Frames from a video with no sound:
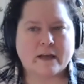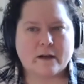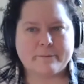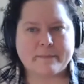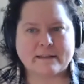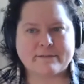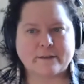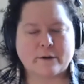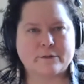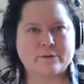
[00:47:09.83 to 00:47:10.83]
Um, and if they
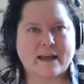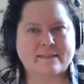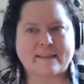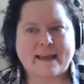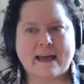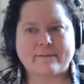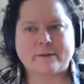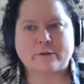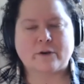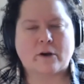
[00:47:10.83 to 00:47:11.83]
don't do that, then they have
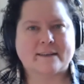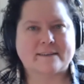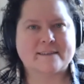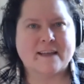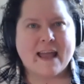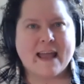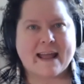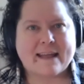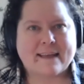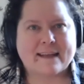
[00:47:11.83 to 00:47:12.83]
no targets
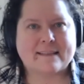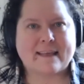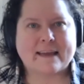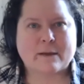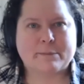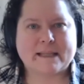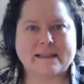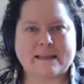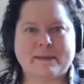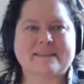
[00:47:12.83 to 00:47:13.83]
and then they
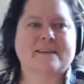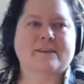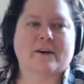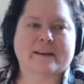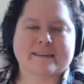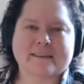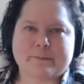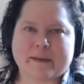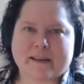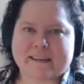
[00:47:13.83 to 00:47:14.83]
completely miss the targets
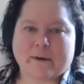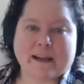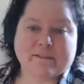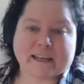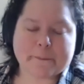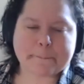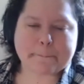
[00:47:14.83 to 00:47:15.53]
because they don't have any.